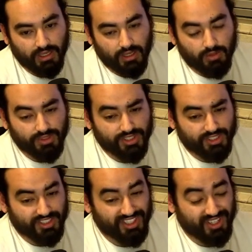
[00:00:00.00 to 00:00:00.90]
We see a
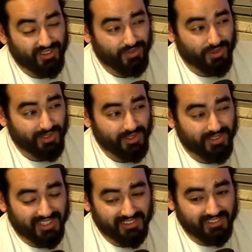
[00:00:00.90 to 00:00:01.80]
shot of Wardlow
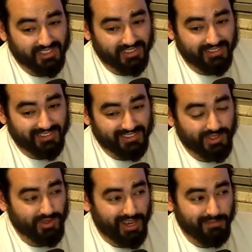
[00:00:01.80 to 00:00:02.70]
not looking like
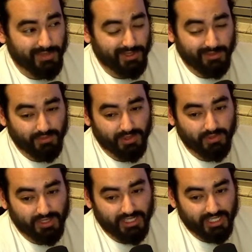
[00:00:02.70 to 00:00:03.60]
too happy with
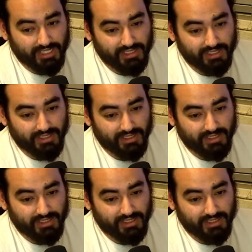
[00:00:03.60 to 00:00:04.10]
what he had done,